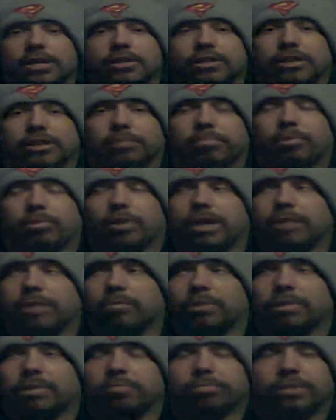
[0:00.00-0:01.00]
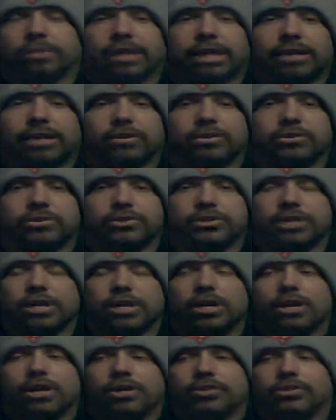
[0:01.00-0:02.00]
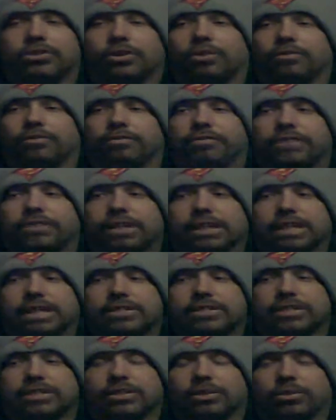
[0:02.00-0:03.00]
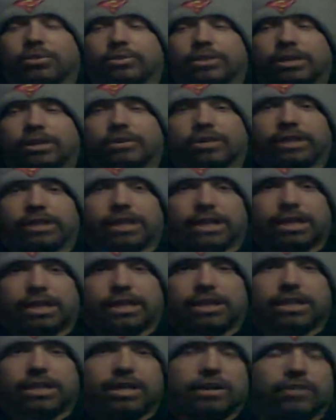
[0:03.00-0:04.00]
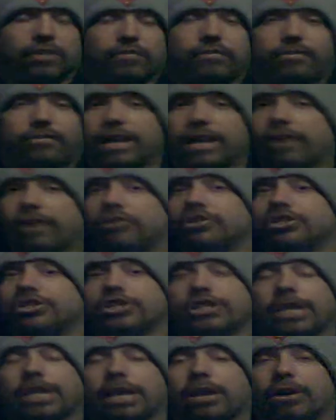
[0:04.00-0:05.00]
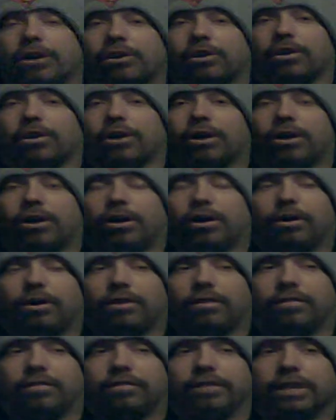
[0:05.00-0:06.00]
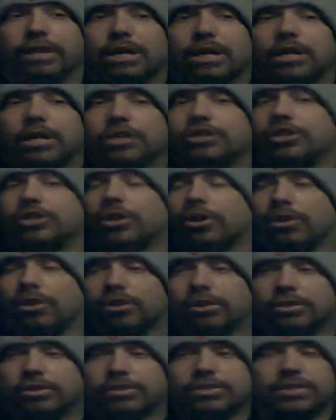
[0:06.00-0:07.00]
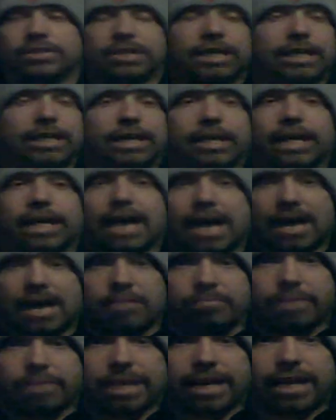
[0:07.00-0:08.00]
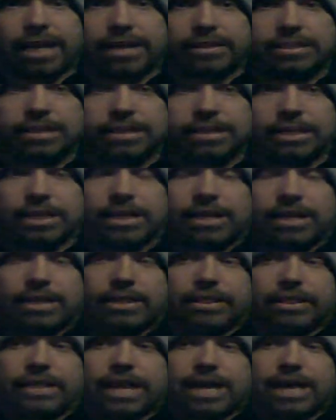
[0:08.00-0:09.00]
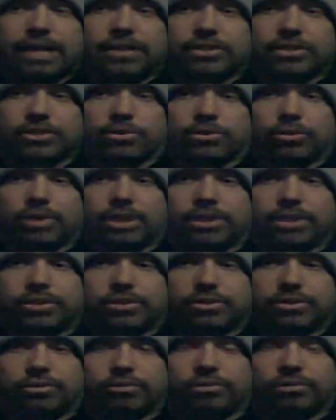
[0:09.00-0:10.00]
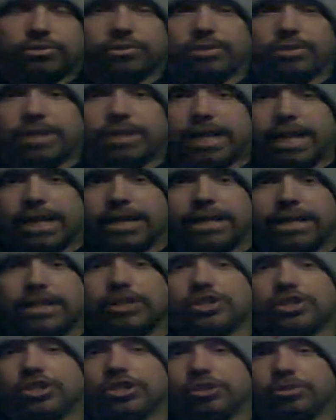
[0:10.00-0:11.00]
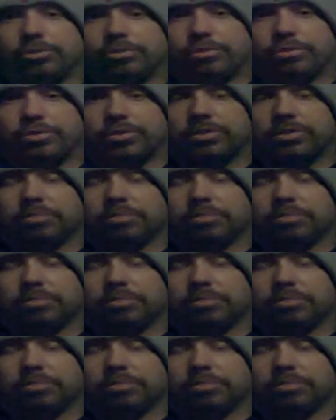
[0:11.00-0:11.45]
to the point where players don't feel as though they're getting their fair share of turns in combat, that is going to create issues